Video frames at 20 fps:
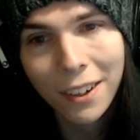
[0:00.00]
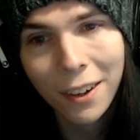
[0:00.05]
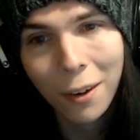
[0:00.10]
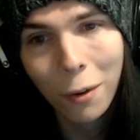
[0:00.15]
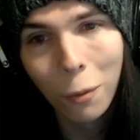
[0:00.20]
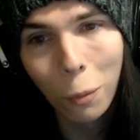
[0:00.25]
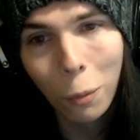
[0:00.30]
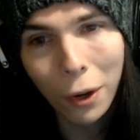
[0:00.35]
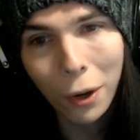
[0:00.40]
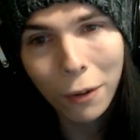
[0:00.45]

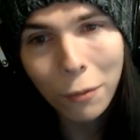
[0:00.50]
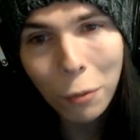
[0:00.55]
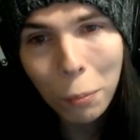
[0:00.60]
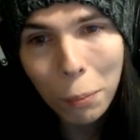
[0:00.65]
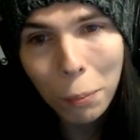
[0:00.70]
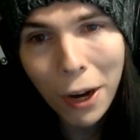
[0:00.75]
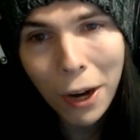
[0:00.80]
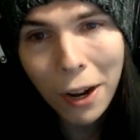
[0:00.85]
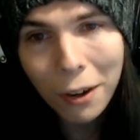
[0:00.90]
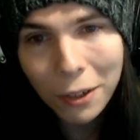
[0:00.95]
One of the
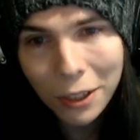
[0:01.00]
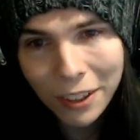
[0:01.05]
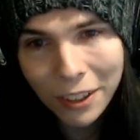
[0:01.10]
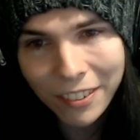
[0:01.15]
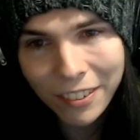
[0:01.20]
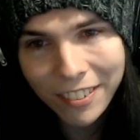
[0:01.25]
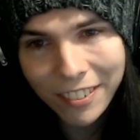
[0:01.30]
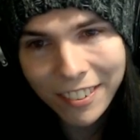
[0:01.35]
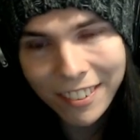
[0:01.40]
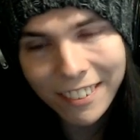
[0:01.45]

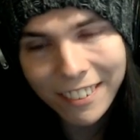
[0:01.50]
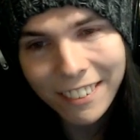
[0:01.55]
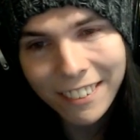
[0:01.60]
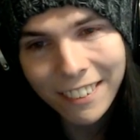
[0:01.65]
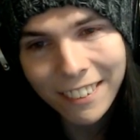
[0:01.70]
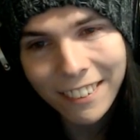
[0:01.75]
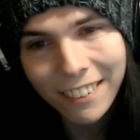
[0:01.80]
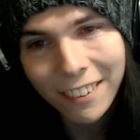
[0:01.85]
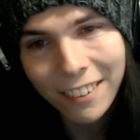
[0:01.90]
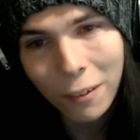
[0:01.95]
brownies
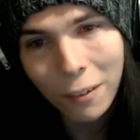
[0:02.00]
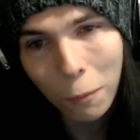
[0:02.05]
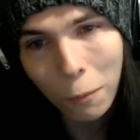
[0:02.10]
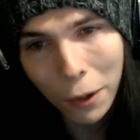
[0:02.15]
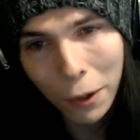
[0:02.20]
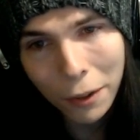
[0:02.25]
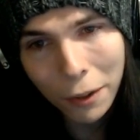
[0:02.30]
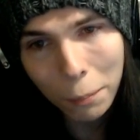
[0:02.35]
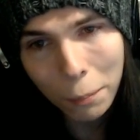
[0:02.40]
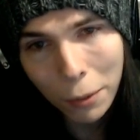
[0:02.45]

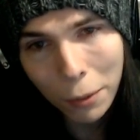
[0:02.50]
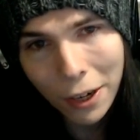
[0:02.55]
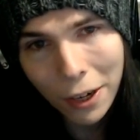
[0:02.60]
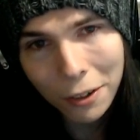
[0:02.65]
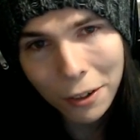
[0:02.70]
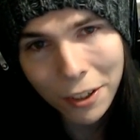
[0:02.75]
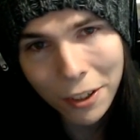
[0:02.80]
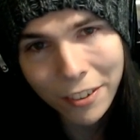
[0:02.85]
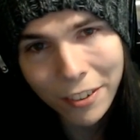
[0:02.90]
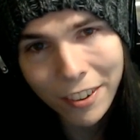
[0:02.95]

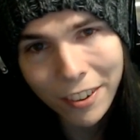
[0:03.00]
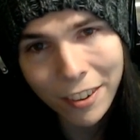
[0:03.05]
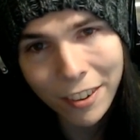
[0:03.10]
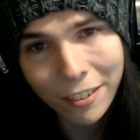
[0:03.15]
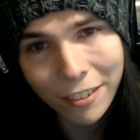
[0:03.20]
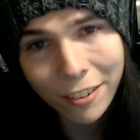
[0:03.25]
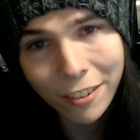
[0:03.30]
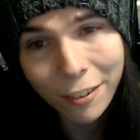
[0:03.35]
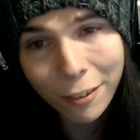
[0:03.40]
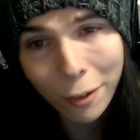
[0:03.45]

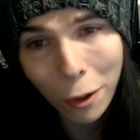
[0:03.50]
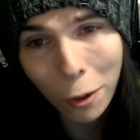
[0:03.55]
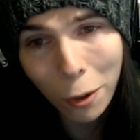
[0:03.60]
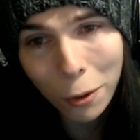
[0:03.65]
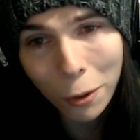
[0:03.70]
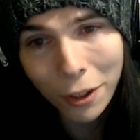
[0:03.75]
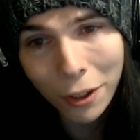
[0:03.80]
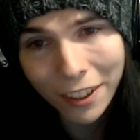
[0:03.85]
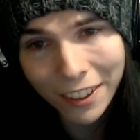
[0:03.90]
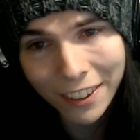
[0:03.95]
had
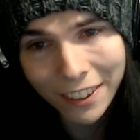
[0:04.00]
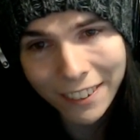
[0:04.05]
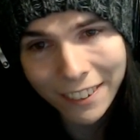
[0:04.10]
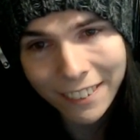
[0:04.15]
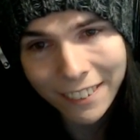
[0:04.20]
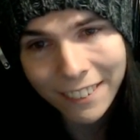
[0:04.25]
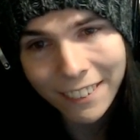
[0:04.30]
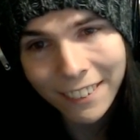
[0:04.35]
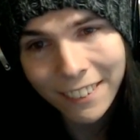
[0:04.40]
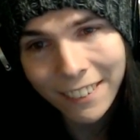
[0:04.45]
stolen
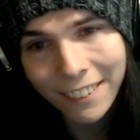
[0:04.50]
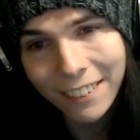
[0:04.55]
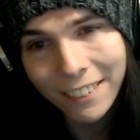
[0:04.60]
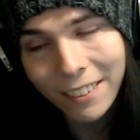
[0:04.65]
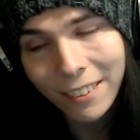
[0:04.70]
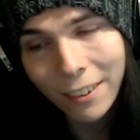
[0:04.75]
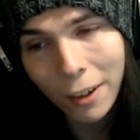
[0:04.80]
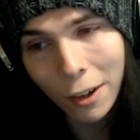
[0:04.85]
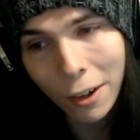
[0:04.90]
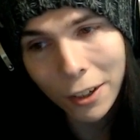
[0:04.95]

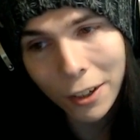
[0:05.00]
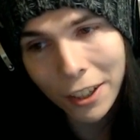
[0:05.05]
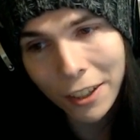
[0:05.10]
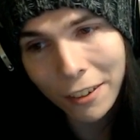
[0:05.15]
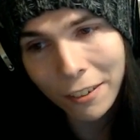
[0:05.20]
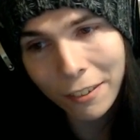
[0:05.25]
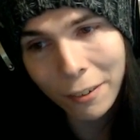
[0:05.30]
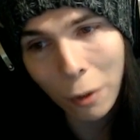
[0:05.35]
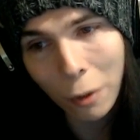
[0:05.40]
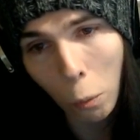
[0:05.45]

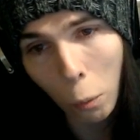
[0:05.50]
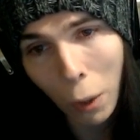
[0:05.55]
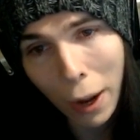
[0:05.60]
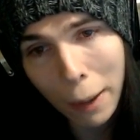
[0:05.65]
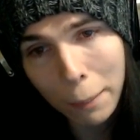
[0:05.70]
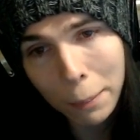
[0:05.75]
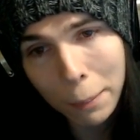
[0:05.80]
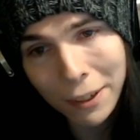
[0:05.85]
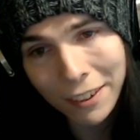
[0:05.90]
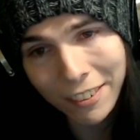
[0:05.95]
Tawney's
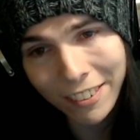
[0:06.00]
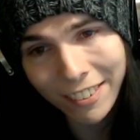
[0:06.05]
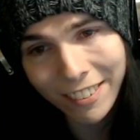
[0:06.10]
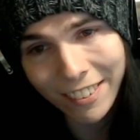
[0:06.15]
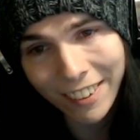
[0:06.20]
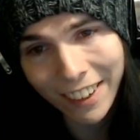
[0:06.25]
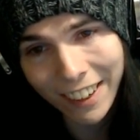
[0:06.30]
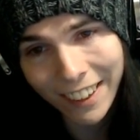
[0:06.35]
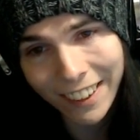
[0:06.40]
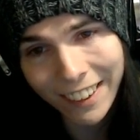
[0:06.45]
wappity
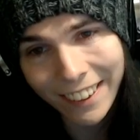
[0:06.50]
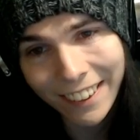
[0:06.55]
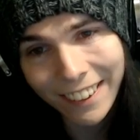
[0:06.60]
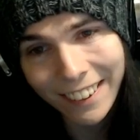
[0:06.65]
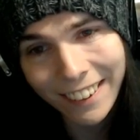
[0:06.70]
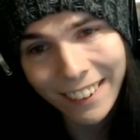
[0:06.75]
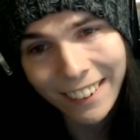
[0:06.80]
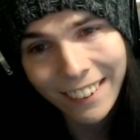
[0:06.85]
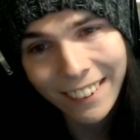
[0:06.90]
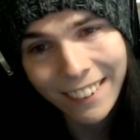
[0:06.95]

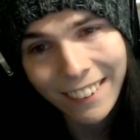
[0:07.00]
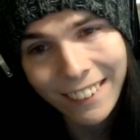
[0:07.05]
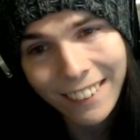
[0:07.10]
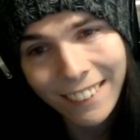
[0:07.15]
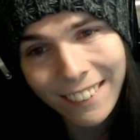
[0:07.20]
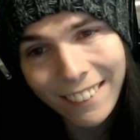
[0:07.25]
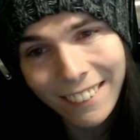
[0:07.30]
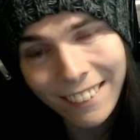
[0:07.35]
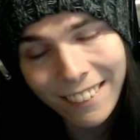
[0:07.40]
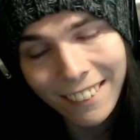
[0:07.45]
stick.
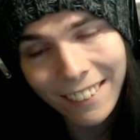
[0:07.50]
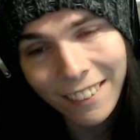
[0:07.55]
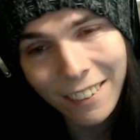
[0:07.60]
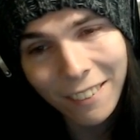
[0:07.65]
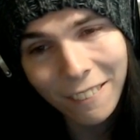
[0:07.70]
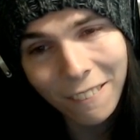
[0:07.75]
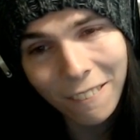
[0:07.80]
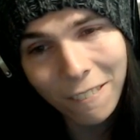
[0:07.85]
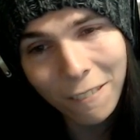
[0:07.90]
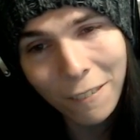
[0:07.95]

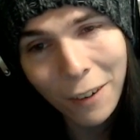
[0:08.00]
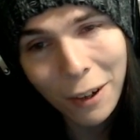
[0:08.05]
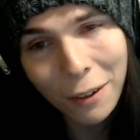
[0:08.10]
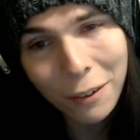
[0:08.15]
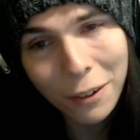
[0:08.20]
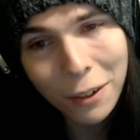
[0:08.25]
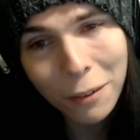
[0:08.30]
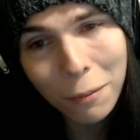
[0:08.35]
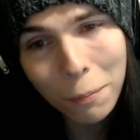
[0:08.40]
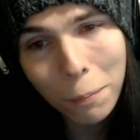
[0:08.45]

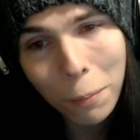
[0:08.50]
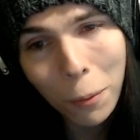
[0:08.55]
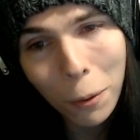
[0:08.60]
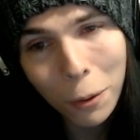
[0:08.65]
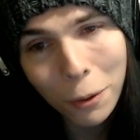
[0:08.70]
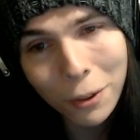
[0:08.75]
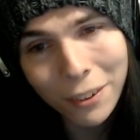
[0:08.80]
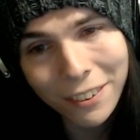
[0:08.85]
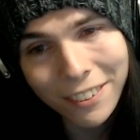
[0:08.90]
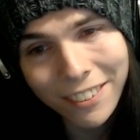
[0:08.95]
Very
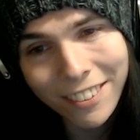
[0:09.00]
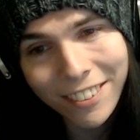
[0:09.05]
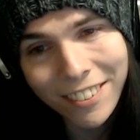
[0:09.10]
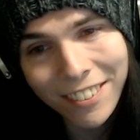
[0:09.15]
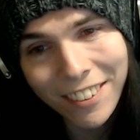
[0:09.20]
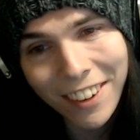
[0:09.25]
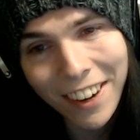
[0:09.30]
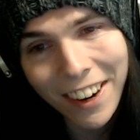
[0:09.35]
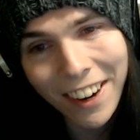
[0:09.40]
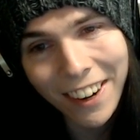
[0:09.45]
important
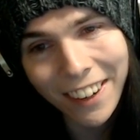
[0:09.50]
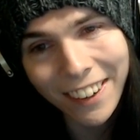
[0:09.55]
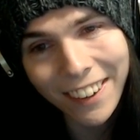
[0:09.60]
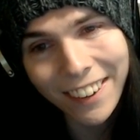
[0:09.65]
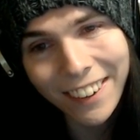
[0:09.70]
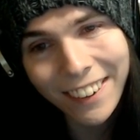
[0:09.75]
stick.